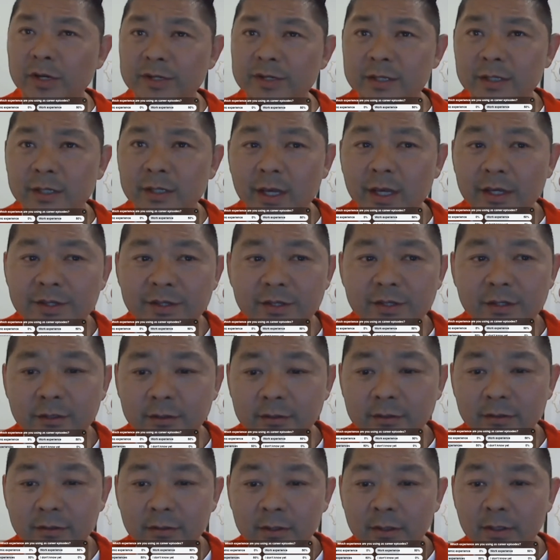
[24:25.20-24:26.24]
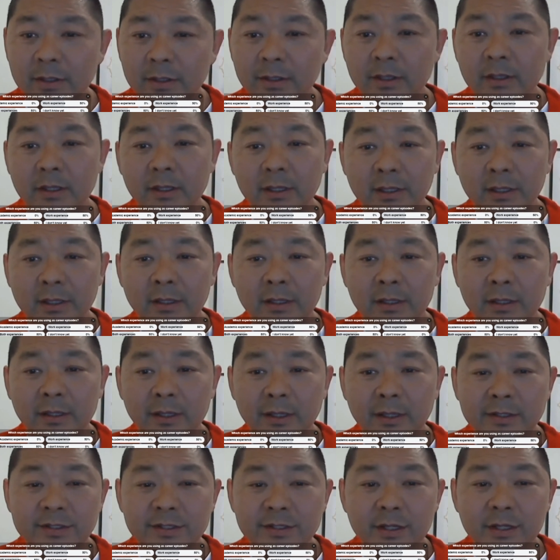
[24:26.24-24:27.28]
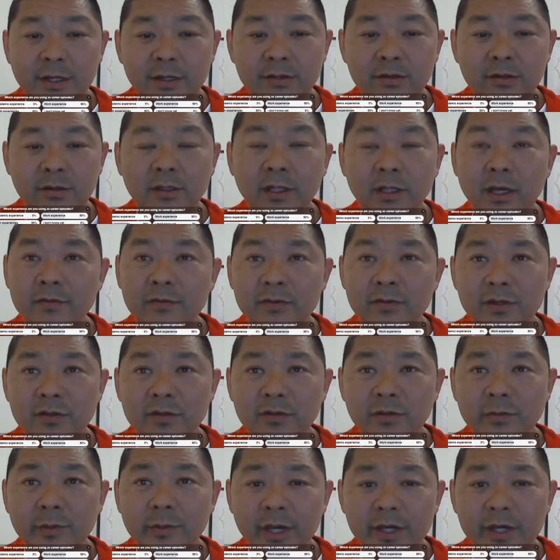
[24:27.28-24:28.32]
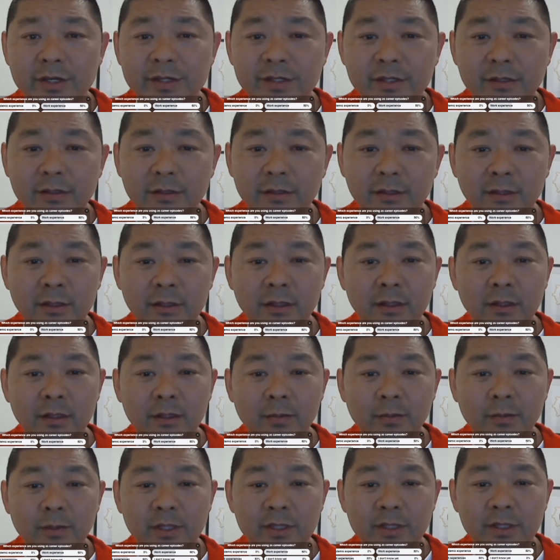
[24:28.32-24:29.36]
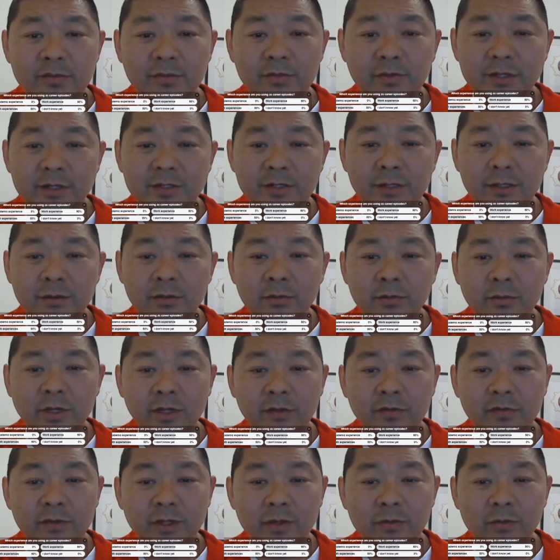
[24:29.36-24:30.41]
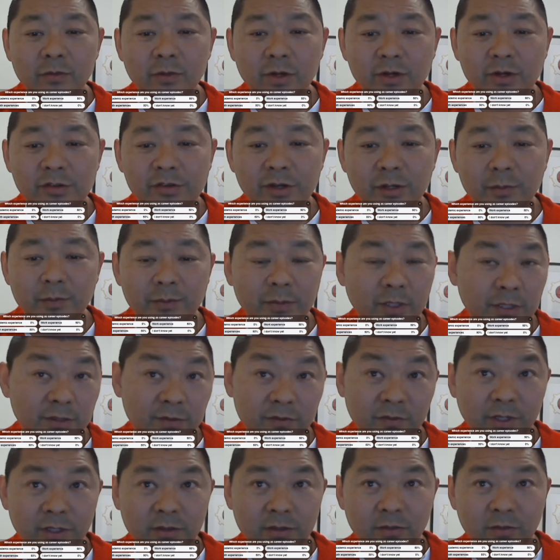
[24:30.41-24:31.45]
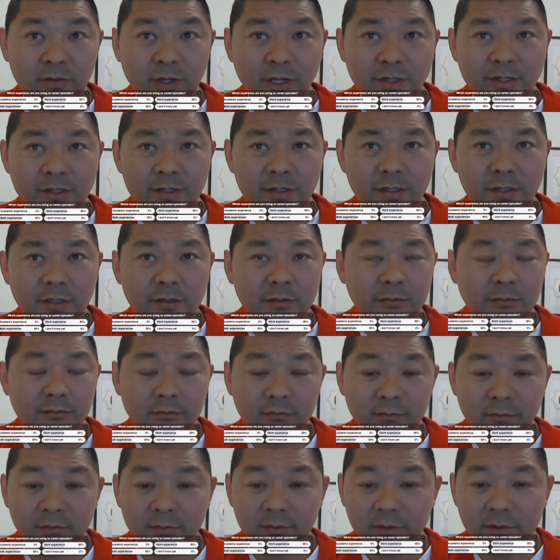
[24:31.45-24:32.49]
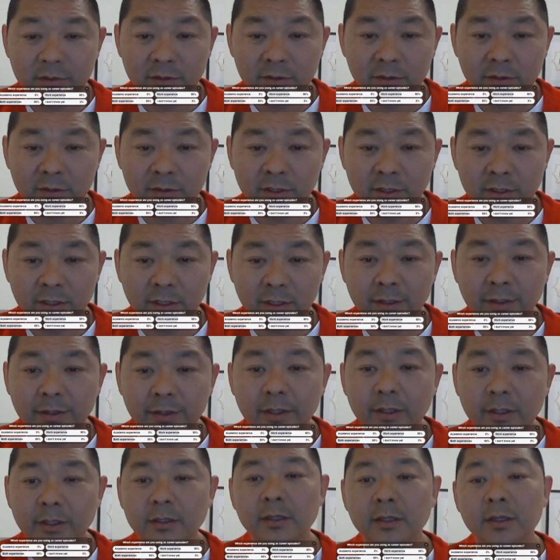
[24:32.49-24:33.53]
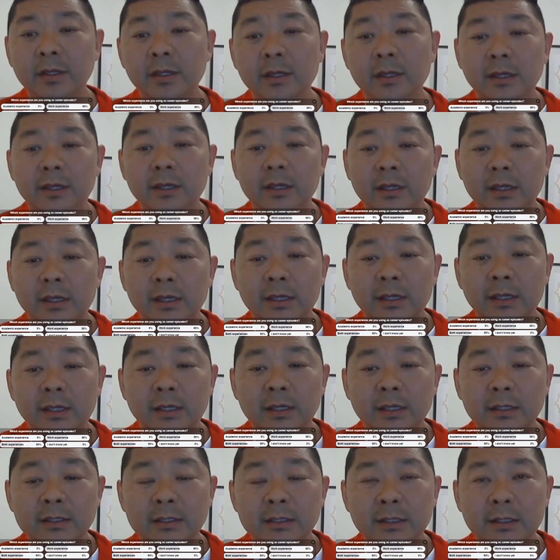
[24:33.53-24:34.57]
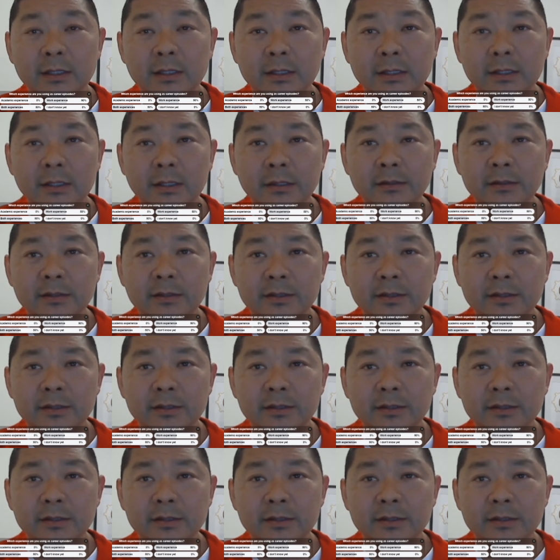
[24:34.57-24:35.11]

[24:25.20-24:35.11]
procrastination and start your life transformation, please register to my free workshop. It's free to register. You don't need anything. And